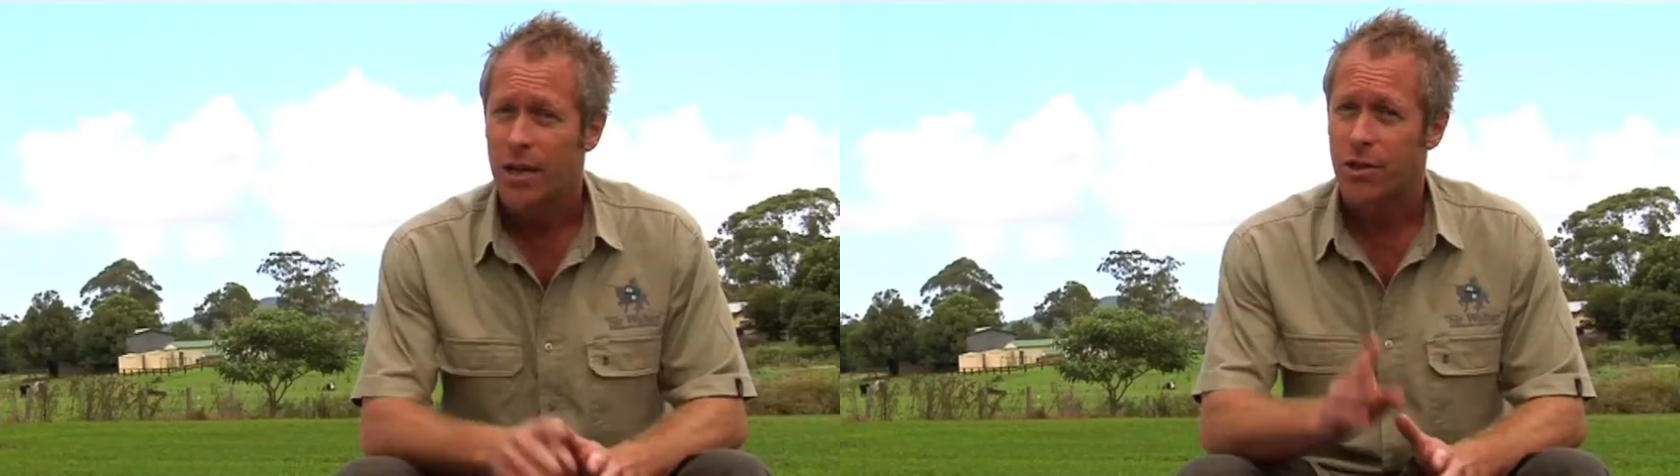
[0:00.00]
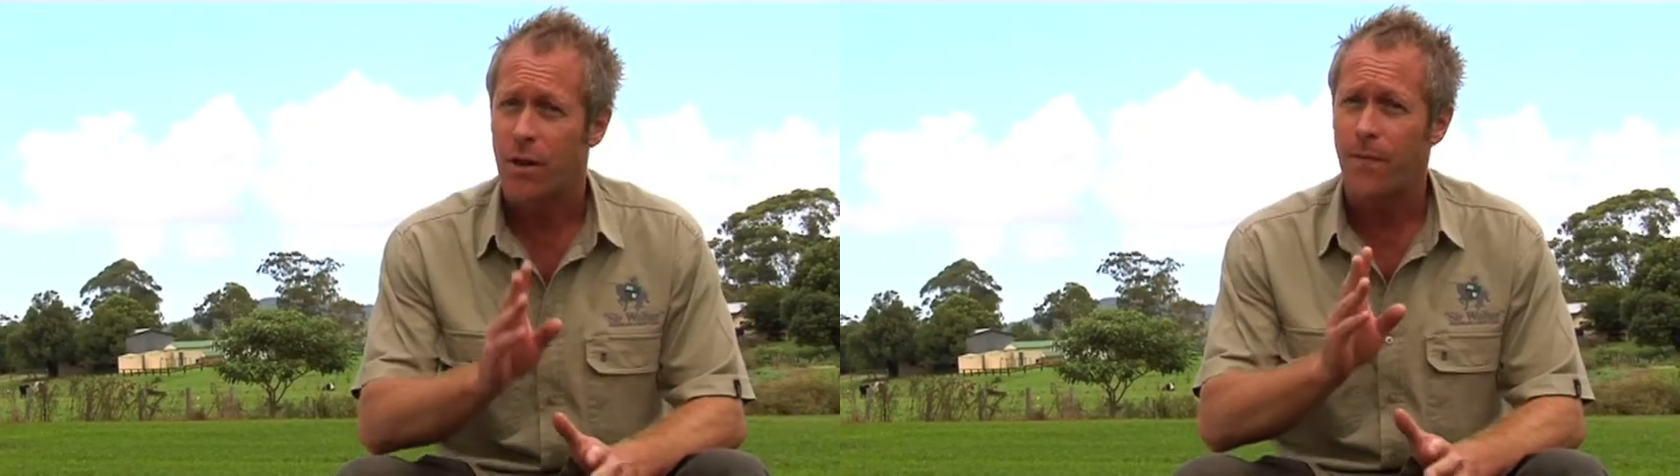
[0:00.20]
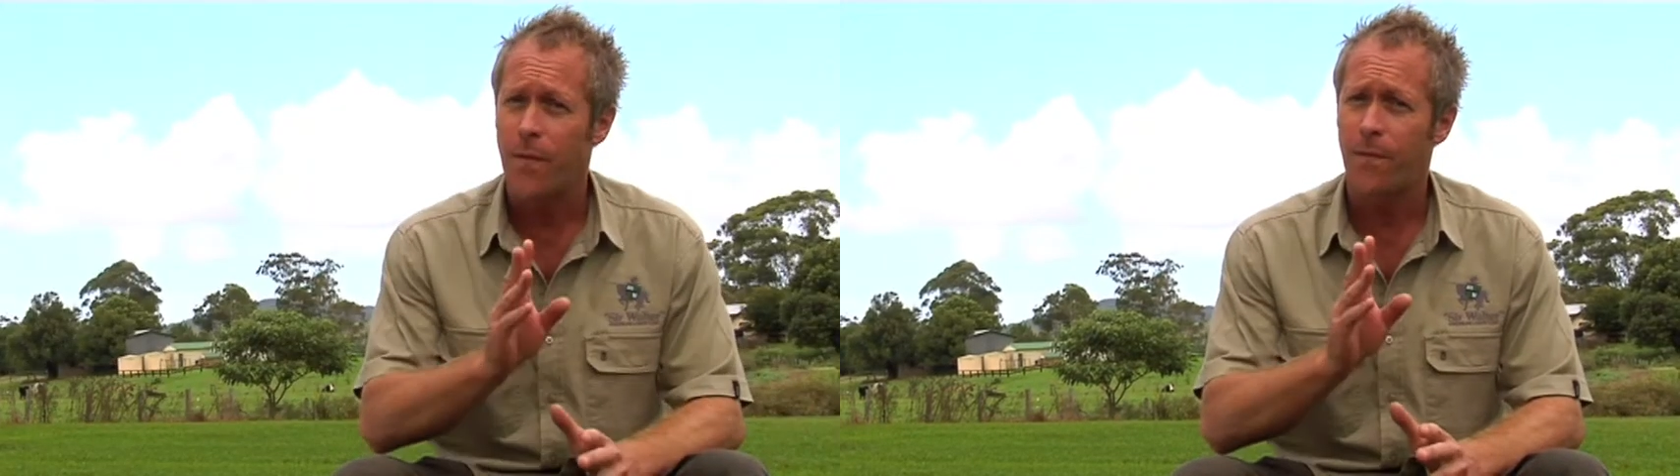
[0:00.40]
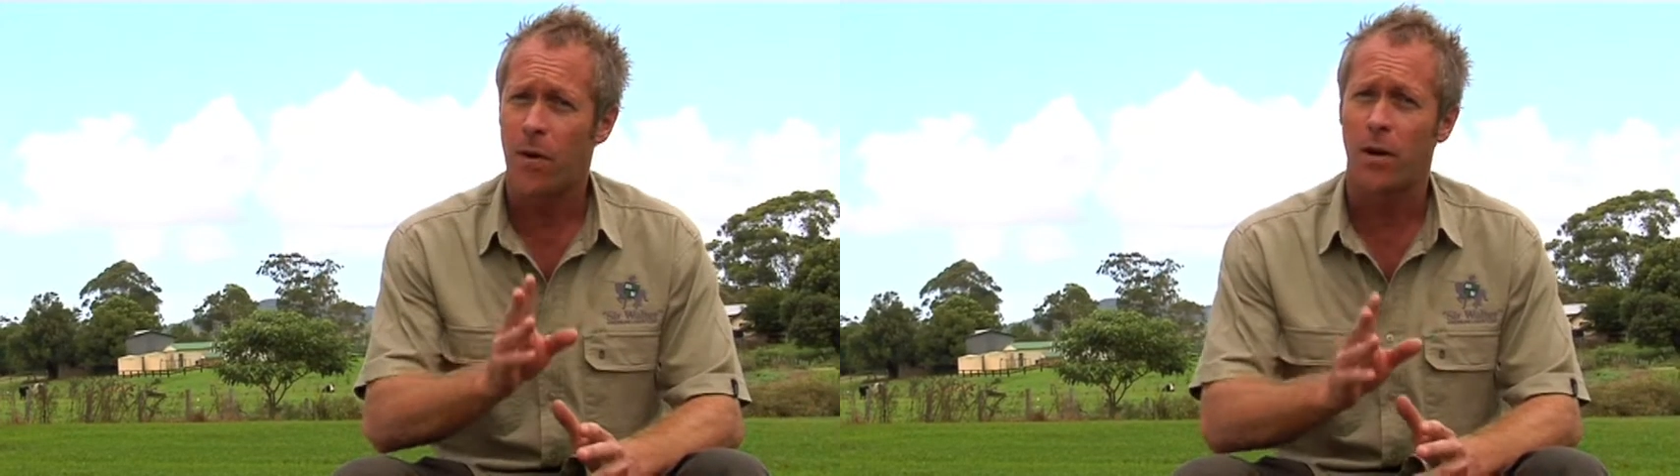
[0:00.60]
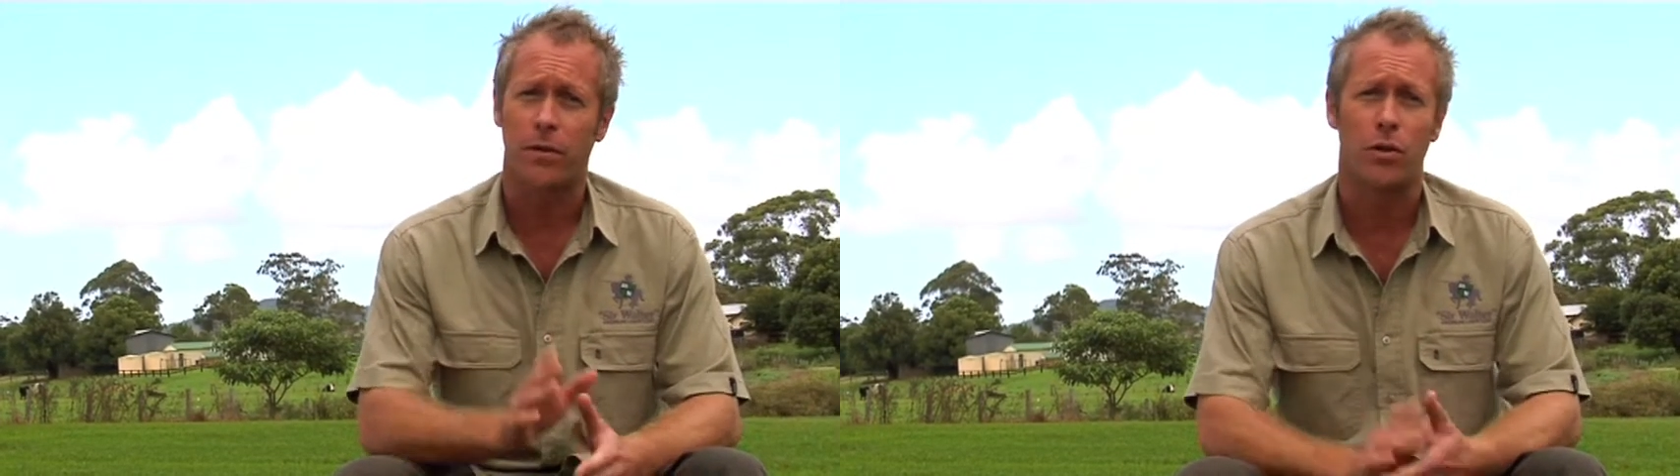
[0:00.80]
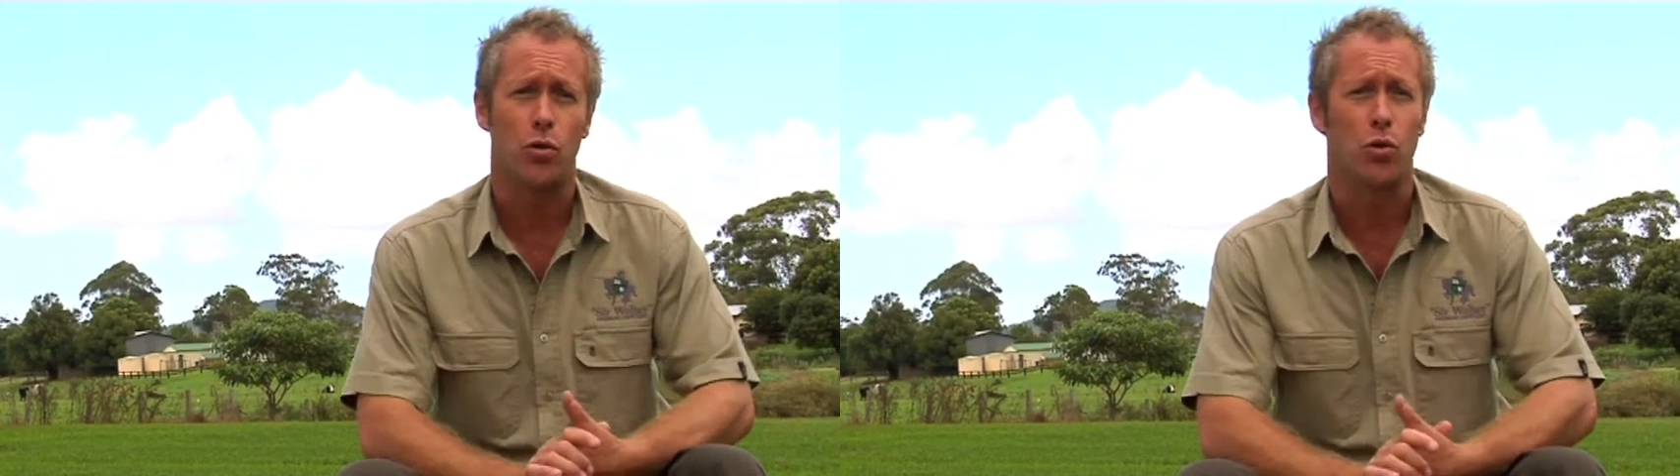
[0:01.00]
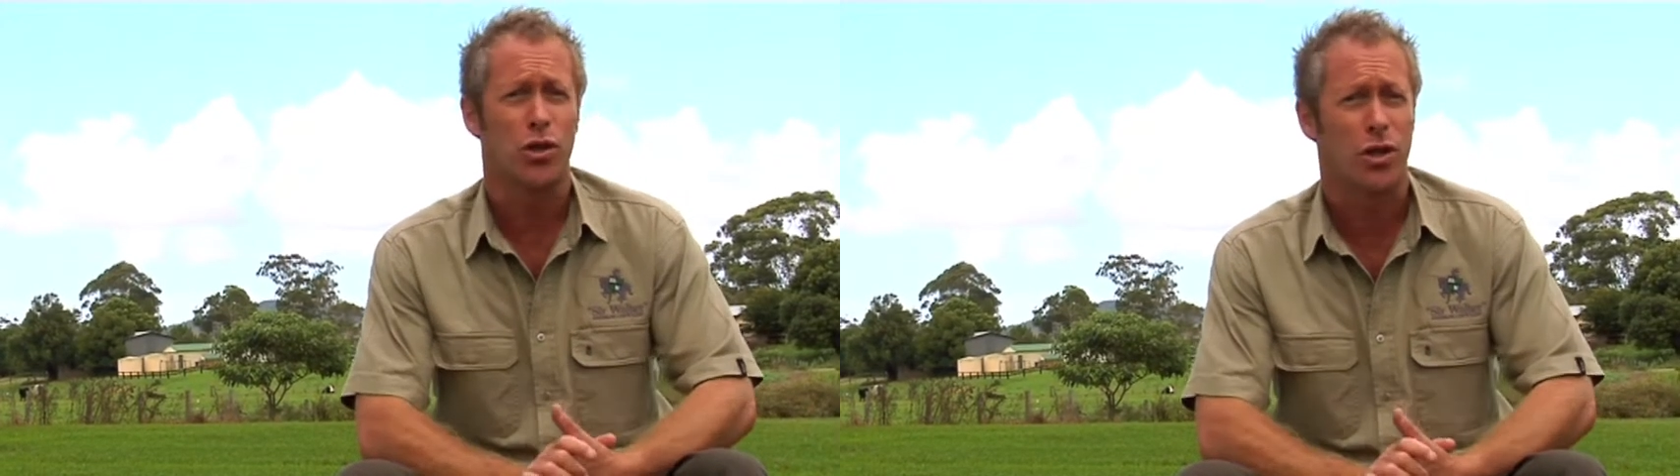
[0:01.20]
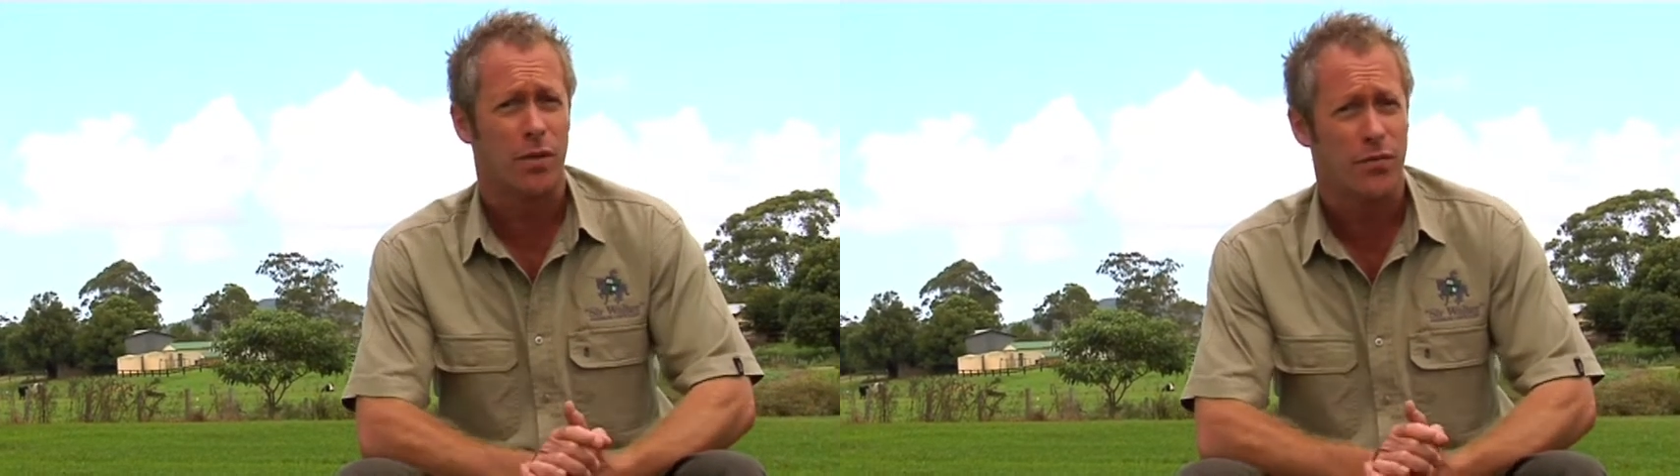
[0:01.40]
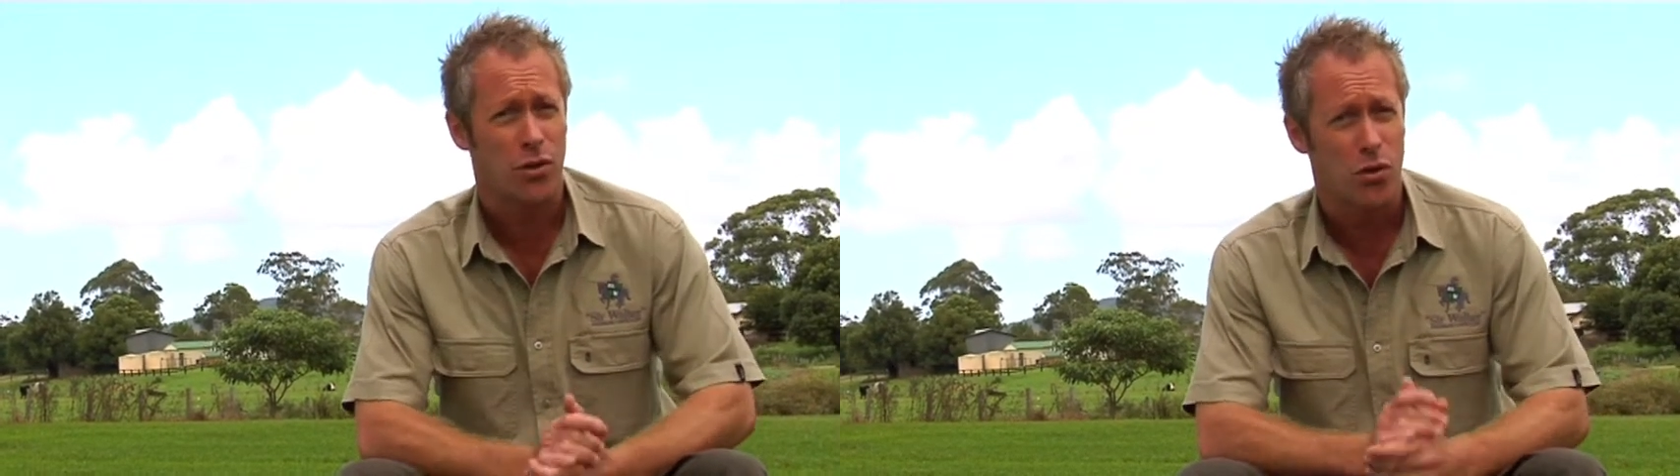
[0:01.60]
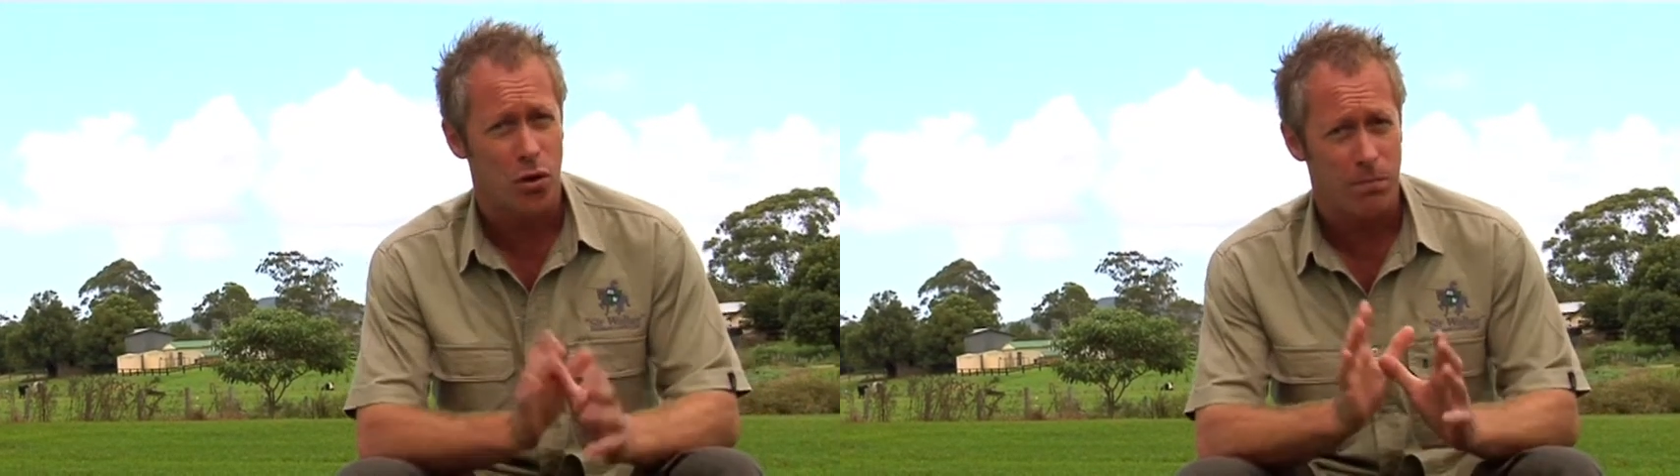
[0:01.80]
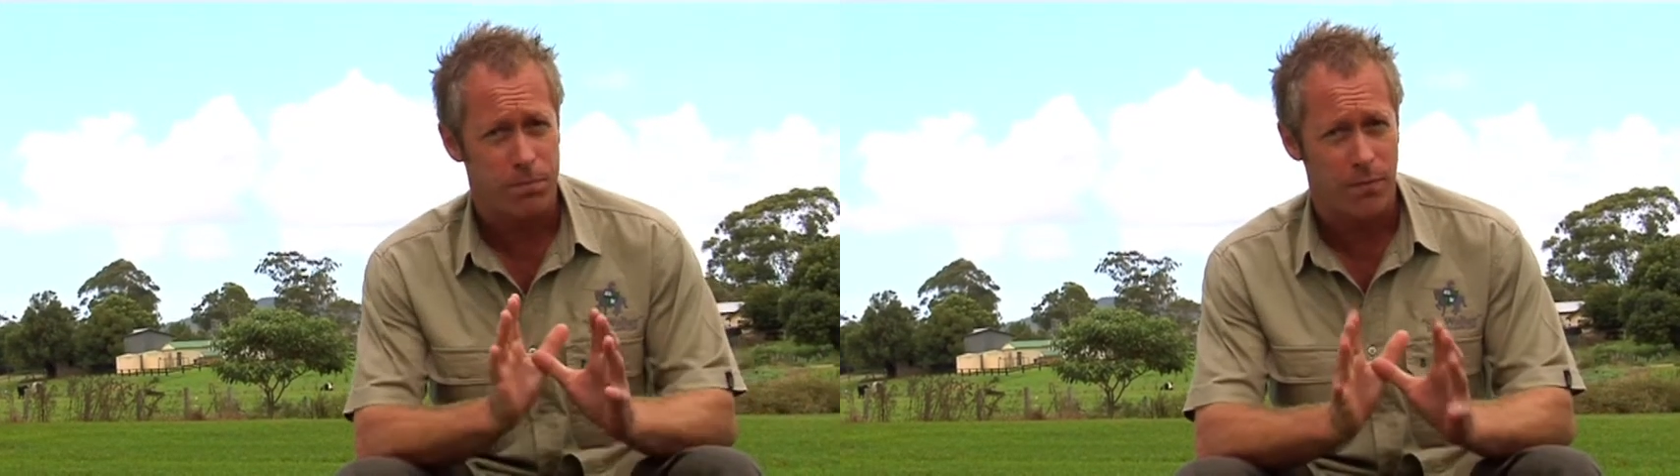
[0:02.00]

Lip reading: So if you find that your turf's not